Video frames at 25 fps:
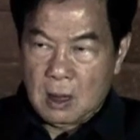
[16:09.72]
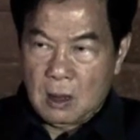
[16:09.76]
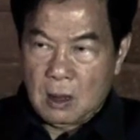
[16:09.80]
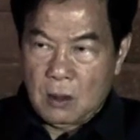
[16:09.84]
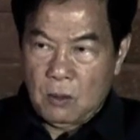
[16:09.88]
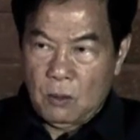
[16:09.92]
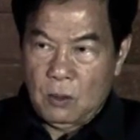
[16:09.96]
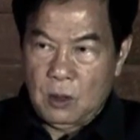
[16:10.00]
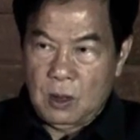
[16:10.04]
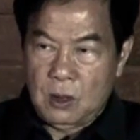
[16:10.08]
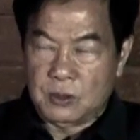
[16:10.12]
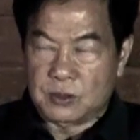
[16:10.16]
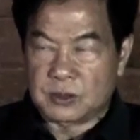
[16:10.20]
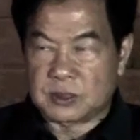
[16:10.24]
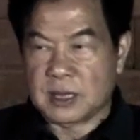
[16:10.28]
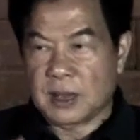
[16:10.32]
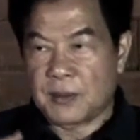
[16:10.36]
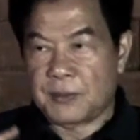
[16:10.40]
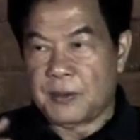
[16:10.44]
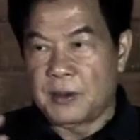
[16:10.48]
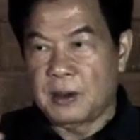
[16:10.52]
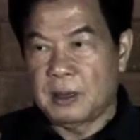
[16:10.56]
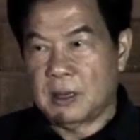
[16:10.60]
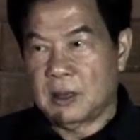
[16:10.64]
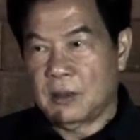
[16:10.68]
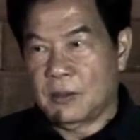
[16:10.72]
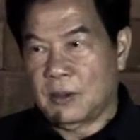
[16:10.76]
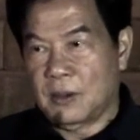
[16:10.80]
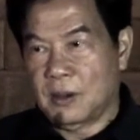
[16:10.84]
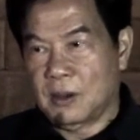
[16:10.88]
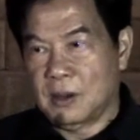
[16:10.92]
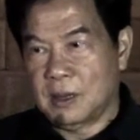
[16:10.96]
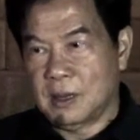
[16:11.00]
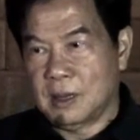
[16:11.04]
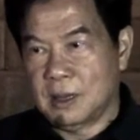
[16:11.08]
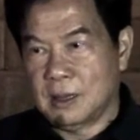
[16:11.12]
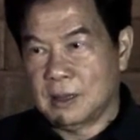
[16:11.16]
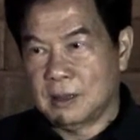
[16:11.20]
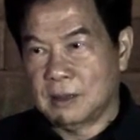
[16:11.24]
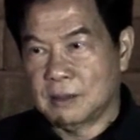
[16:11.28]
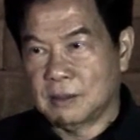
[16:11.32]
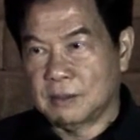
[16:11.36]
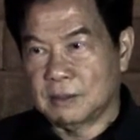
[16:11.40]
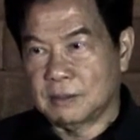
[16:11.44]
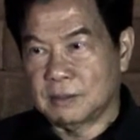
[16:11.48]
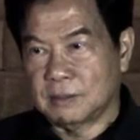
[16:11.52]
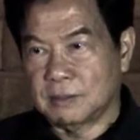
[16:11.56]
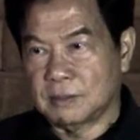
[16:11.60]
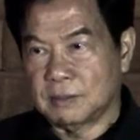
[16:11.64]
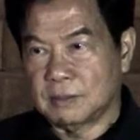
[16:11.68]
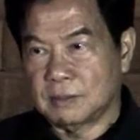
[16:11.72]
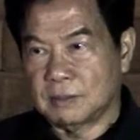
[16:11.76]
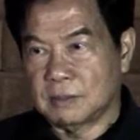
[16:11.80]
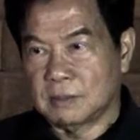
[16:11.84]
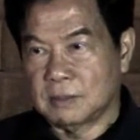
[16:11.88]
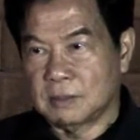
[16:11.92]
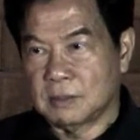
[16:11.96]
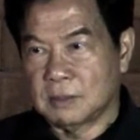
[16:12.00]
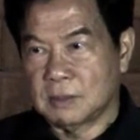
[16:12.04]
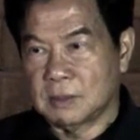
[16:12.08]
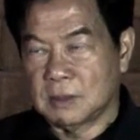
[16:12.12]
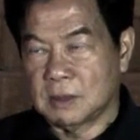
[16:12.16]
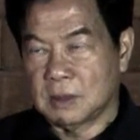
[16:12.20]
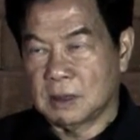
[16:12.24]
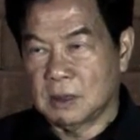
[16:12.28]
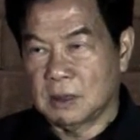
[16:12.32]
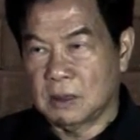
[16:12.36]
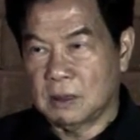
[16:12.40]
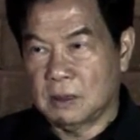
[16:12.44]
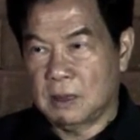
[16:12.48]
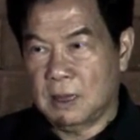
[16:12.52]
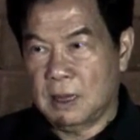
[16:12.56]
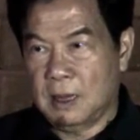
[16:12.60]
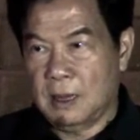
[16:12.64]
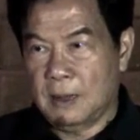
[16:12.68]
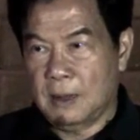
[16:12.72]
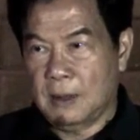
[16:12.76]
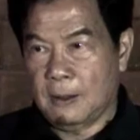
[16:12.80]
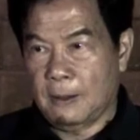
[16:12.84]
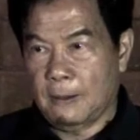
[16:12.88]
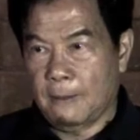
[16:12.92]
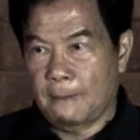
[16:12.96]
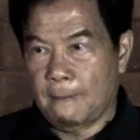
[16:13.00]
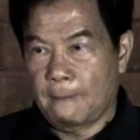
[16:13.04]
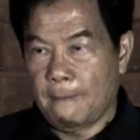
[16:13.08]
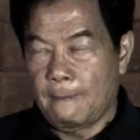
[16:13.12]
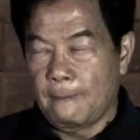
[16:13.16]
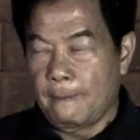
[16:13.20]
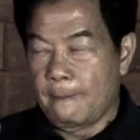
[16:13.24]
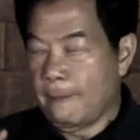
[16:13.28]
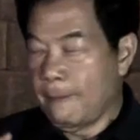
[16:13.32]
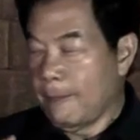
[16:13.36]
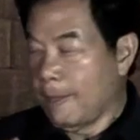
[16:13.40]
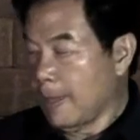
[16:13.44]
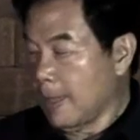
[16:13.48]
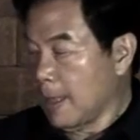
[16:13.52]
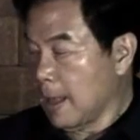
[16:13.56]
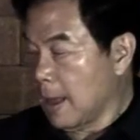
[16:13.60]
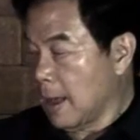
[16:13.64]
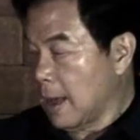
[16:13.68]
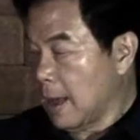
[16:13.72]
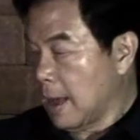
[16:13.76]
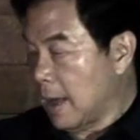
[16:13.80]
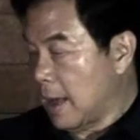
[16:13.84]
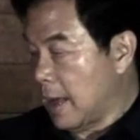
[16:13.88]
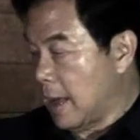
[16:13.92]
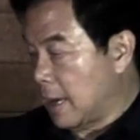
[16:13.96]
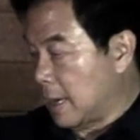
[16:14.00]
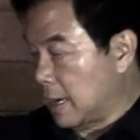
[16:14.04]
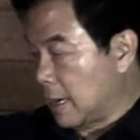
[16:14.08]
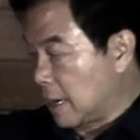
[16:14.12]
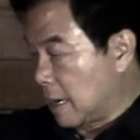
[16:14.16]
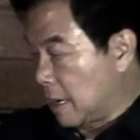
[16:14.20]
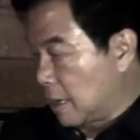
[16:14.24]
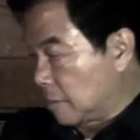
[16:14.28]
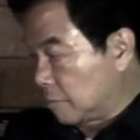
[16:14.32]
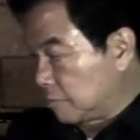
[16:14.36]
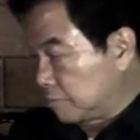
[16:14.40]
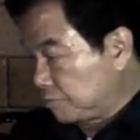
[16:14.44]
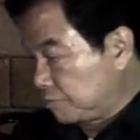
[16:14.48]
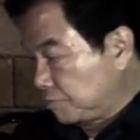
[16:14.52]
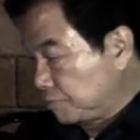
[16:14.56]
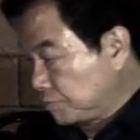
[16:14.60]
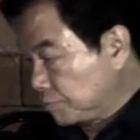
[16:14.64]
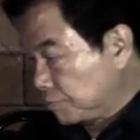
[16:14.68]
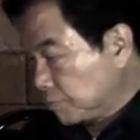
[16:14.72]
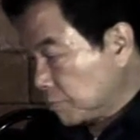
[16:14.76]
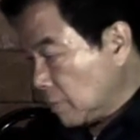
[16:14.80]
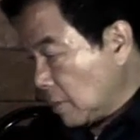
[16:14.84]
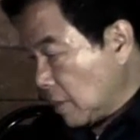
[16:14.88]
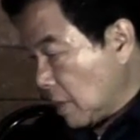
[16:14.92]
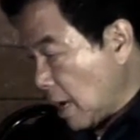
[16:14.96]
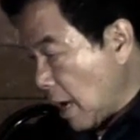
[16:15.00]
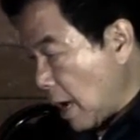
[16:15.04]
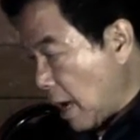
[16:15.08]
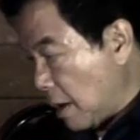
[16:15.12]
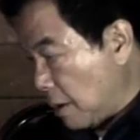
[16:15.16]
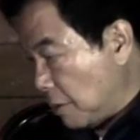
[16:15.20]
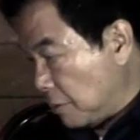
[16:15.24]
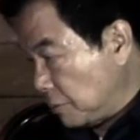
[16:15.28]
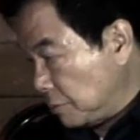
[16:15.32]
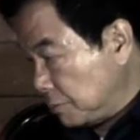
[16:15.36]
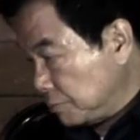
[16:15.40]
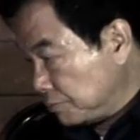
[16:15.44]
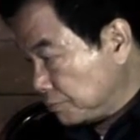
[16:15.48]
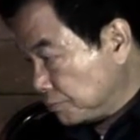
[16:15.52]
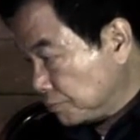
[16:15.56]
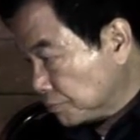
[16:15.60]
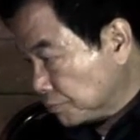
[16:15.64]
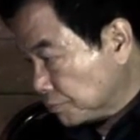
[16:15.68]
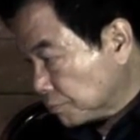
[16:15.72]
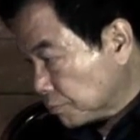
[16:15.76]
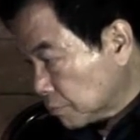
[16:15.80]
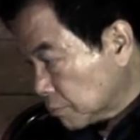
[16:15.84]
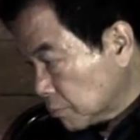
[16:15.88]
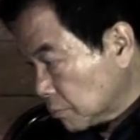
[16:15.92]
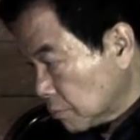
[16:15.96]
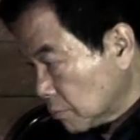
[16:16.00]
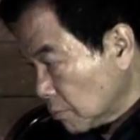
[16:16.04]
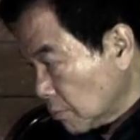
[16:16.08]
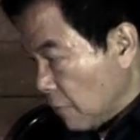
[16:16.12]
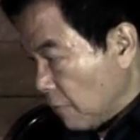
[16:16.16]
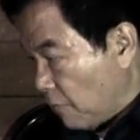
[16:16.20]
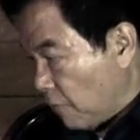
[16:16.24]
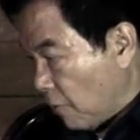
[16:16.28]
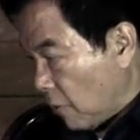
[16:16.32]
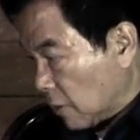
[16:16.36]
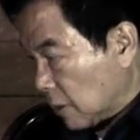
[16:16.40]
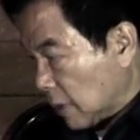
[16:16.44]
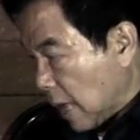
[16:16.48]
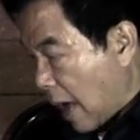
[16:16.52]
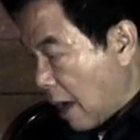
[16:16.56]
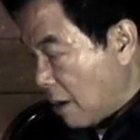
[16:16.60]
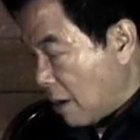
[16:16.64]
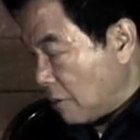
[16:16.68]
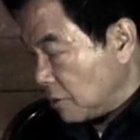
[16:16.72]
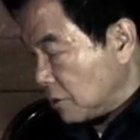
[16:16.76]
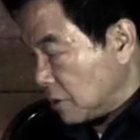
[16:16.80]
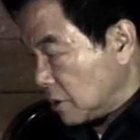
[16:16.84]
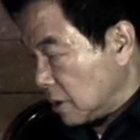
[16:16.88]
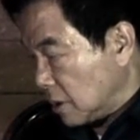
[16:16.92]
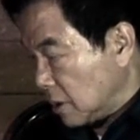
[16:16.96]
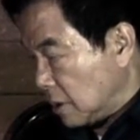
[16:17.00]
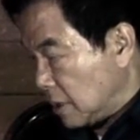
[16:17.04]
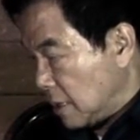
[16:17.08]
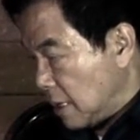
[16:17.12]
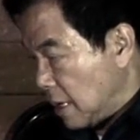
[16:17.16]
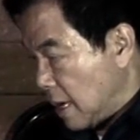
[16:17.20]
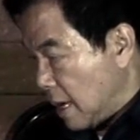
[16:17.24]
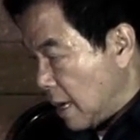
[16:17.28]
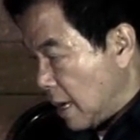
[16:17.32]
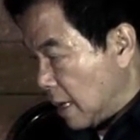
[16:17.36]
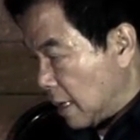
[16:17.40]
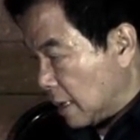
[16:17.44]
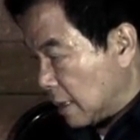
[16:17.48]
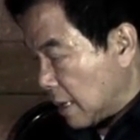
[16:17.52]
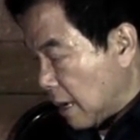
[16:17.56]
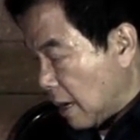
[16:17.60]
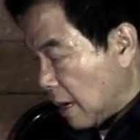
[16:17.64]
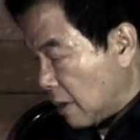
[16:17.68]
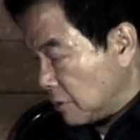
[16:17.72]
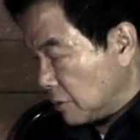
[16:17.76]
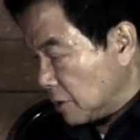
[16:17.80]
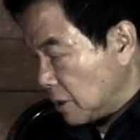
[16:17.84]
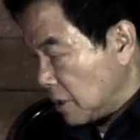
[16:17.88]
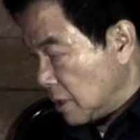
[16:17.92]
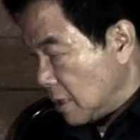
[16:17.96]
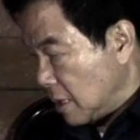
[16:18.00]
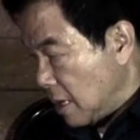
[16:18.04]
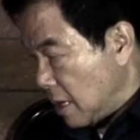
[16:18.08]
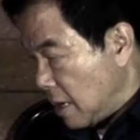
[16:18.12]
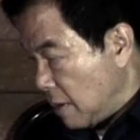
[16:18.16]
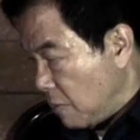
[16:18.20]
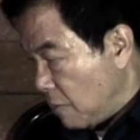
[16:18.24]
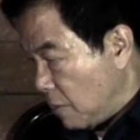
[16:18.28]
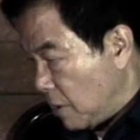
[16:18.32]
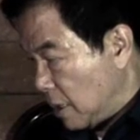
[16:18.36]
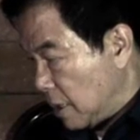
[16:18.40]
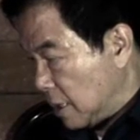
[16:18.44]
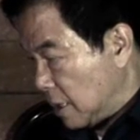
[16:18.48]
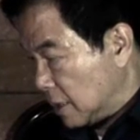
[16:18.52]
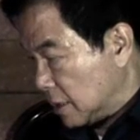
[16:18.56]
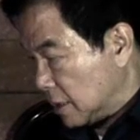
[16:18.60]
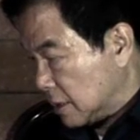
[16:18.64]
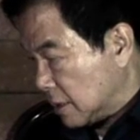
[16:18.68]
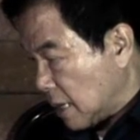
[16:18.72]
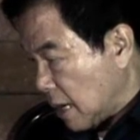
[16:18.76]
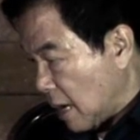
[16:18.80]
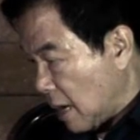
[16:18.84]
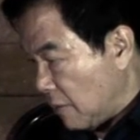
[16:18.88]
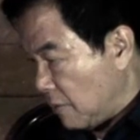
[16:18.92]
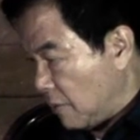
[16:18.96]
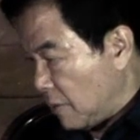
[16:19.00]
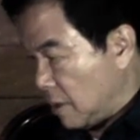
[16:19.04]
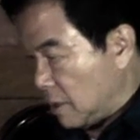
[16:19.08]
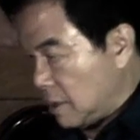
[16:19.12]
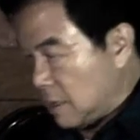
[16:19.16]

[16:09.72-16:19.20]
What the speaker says: we will separate the body. Okay? And now, for 1,000 years and 1,000 years, we discover